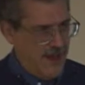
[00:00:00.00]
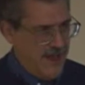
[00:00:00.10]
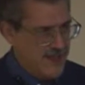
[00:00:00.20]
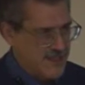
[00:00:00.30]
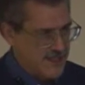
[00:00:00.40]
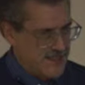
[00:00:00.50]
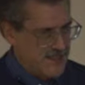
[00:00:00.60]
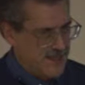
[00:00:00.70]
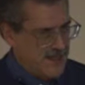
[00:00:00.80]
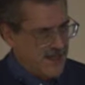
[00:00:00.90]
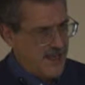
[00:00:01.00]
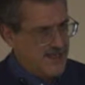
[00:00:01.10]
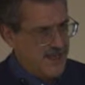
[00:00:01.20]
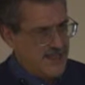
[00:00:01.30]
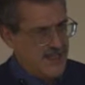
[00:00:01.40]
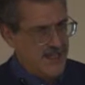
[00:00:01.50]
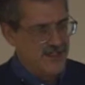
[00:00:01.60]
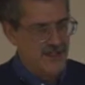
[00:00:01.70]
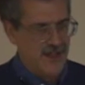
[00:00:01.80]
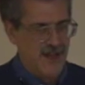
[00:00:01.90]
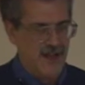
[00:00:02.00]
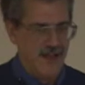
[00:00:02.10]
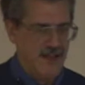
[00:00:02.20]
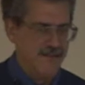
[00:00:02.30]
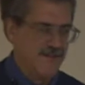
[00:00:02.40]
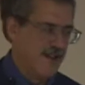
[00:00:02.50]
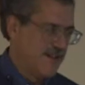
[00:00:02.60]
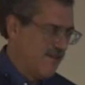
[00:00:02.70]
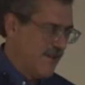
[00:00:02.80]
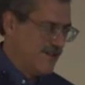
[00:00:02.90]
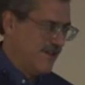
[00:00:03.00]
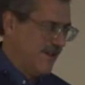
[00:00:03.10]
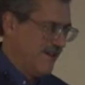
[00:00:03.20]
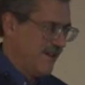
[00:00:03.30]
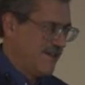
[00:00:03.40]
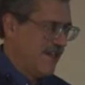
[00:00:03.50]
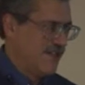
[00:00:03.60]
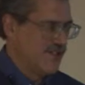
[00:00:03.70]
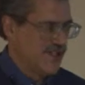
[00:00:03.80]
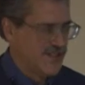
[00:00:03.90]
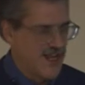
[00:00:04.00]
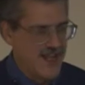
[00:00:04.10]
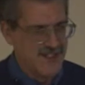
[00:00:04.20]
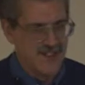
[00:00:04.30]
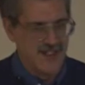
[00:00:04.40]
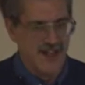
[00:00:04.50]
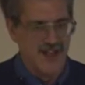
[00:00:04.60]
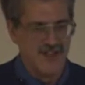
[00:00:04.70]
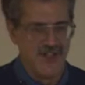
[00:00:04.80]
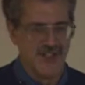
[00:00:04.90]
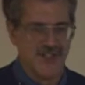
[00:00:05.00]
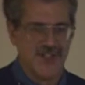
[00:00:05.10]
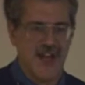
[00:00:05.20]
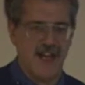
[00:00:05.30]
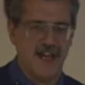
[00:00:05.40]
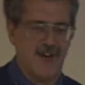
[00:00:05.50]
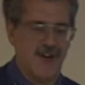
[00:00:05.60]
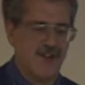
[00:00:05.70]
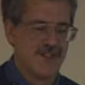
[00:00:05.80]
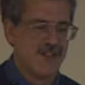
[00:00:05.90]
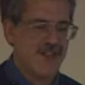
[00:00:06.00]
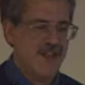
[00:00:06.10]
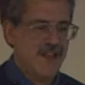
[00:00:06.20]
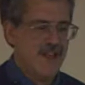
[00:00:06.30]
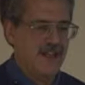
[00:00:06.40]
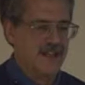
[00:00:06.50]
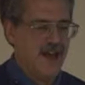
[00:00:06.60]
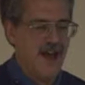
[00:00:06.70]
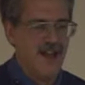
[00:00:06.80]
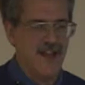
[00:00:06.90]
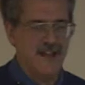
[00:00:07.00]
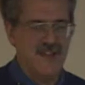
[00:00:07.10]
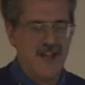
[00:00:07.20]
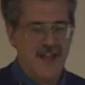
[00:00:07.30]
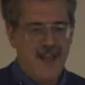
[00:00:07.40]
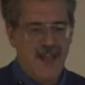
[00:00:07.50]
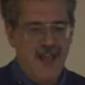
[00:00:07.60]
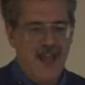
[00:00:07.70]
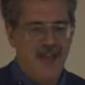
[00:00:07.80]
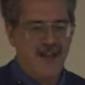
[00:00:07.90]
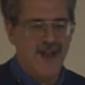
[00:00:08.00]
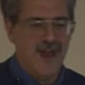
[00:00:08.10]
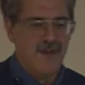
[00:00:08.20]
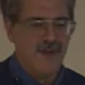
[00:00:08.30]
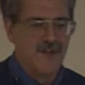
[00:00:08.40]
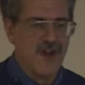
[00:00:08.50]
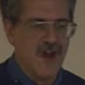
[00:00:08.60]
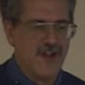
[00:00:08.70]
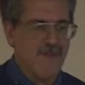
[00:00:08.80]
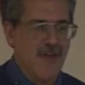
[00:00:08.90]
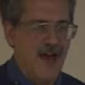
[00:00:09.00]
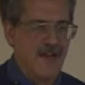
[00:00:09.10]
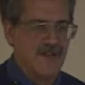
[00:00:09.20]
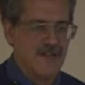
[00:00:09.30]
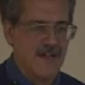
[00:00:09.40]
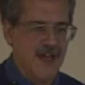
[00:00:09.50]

as I teach. I forgot to mention that I teach the Science, Technology, and Society course in college. And we talk about